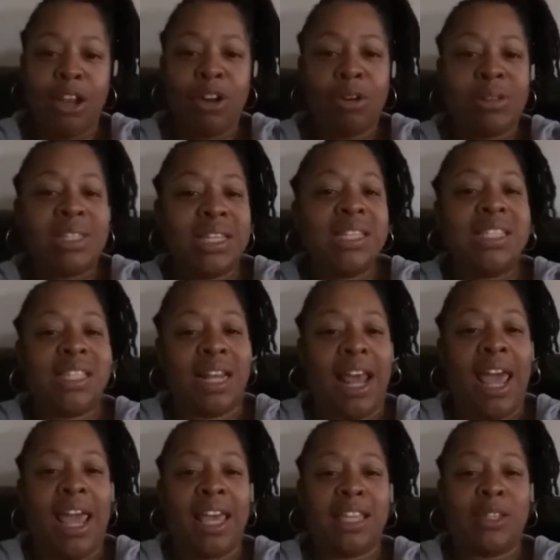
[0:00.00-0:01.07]
You know, since
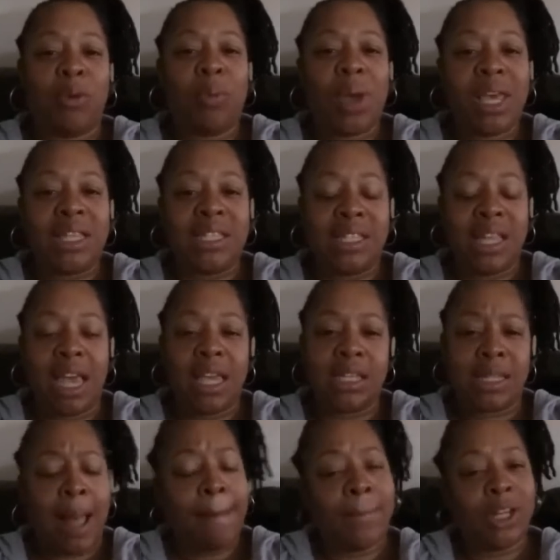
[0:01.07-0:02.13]
today is a Wednesday,
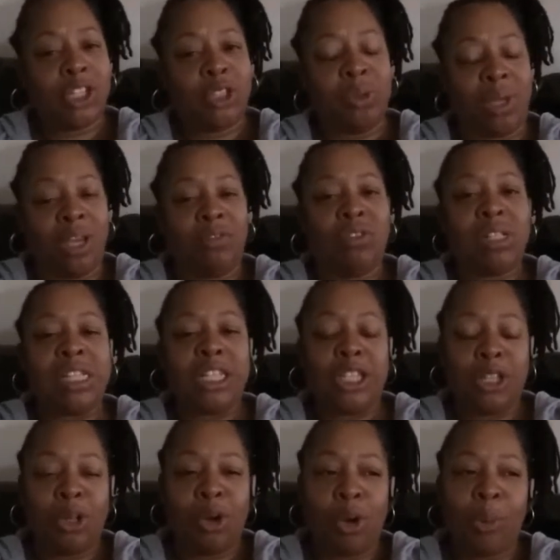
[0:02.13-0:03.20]
it's not much you can really
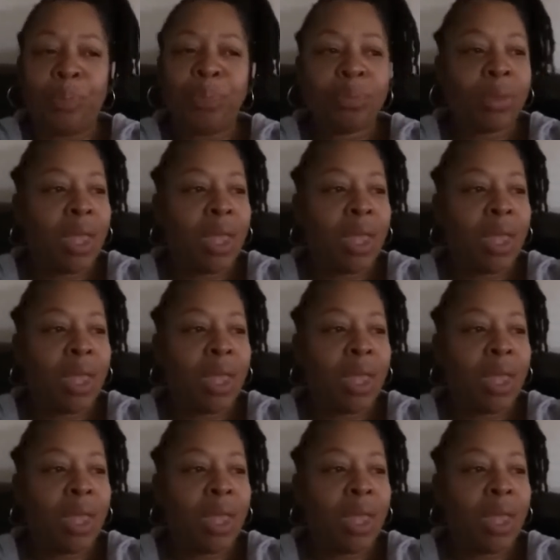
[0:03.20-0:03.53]
do